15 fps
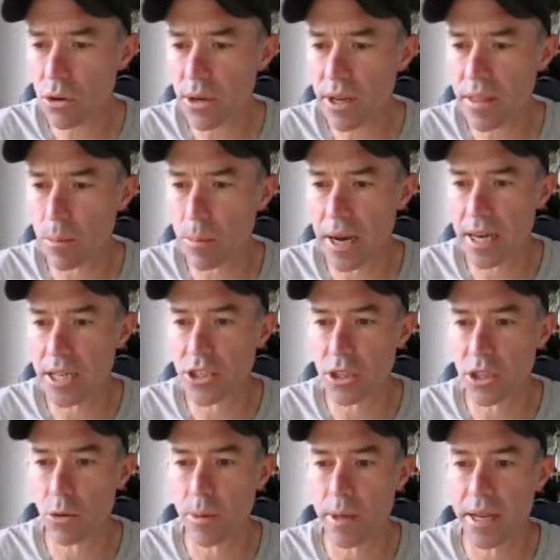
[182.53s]
down the page a
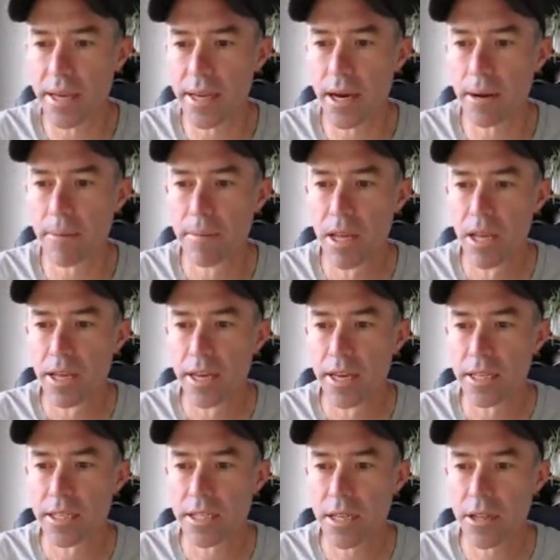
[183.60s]
little bit here, you
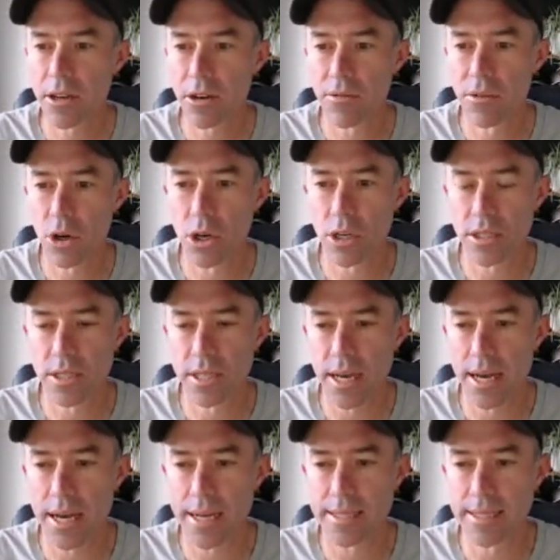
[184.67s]
can see that I've got
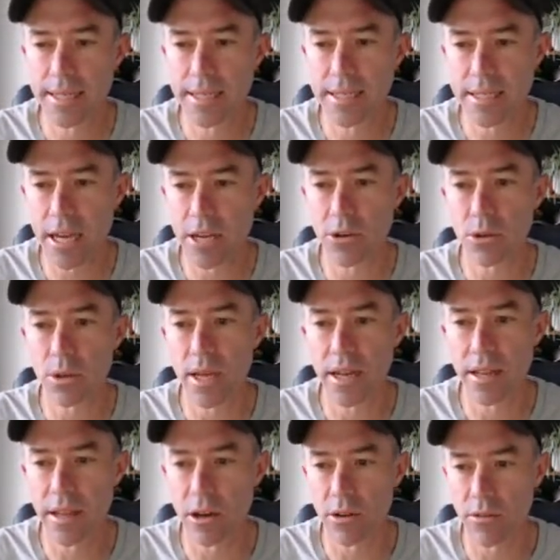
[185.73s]
Dear Daniel,
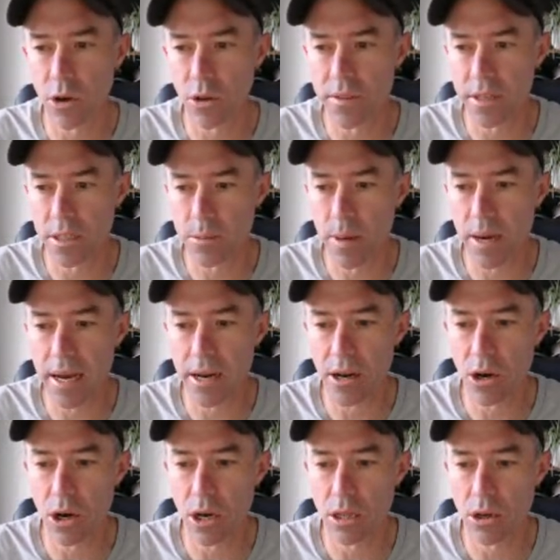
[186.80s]
and then I've got this part
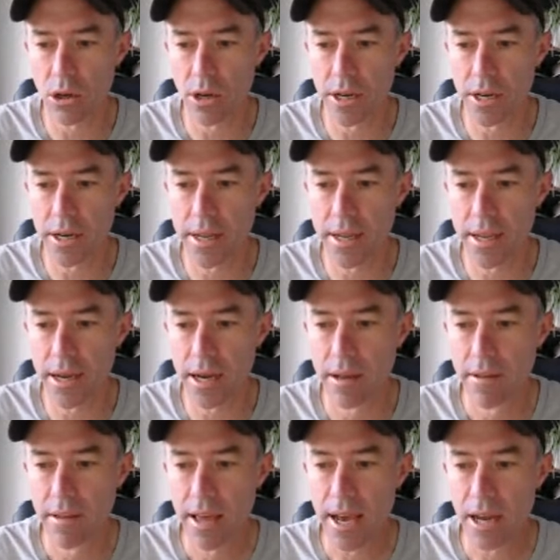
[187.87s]
highlighted in here,
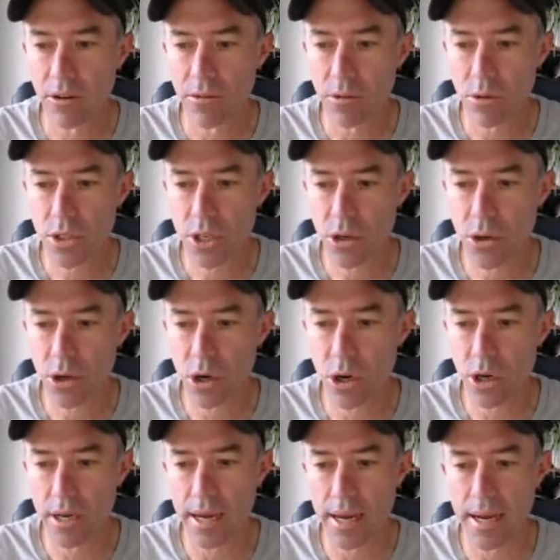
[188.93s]
and I've also
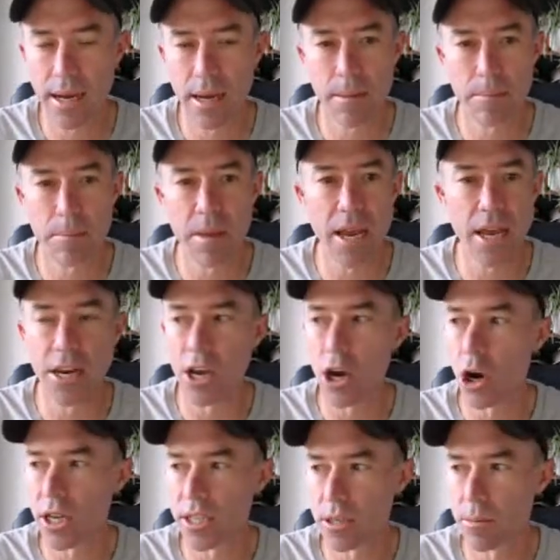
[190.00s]
got an
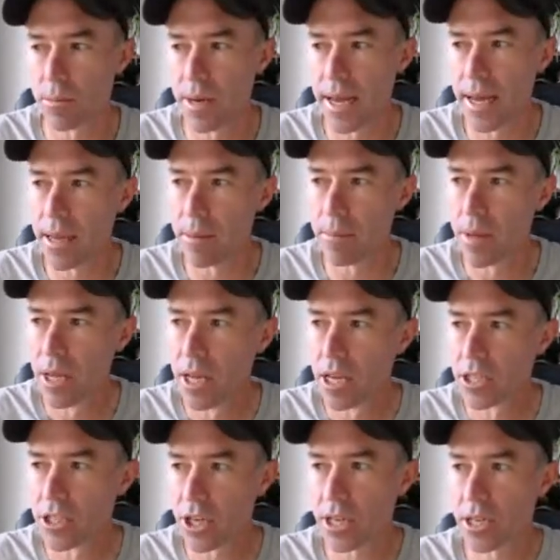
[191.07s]
item name.
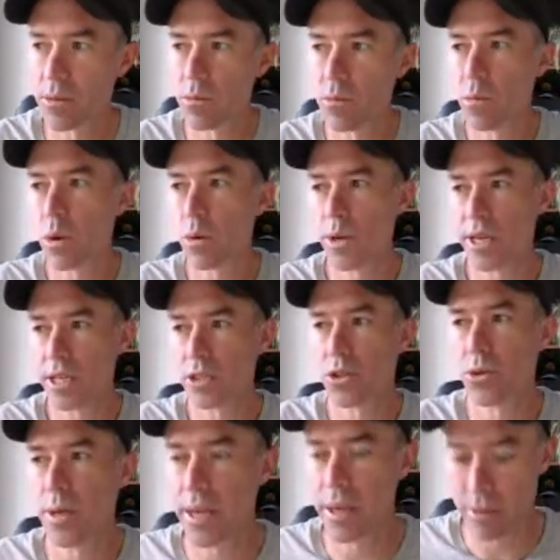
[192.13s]
So what we can do
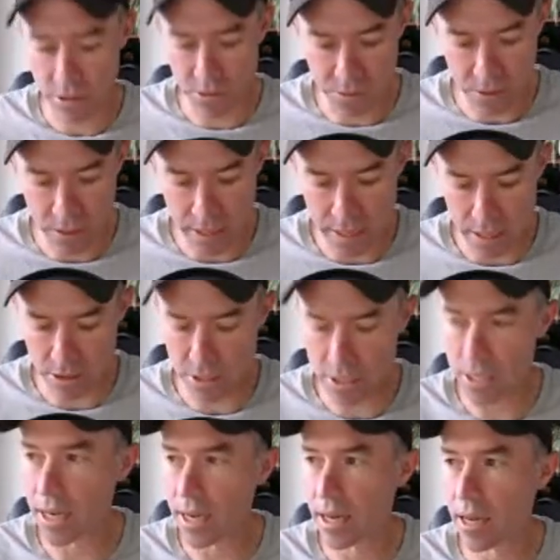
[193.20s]
here is fill out
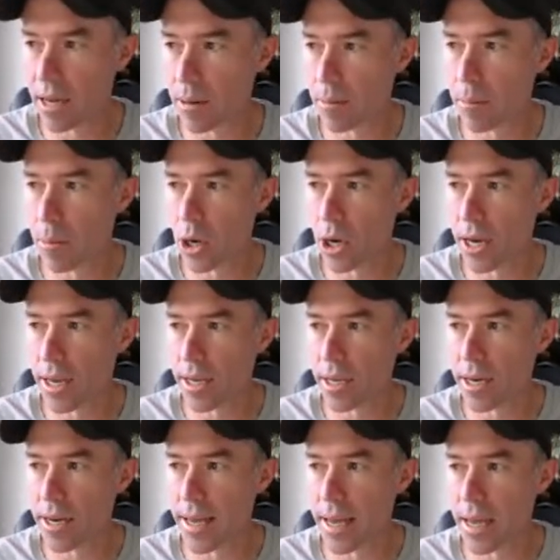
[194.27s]
my
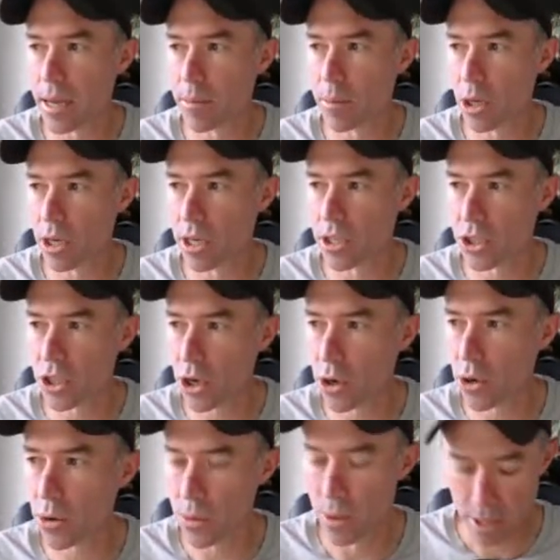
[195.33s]
name like so,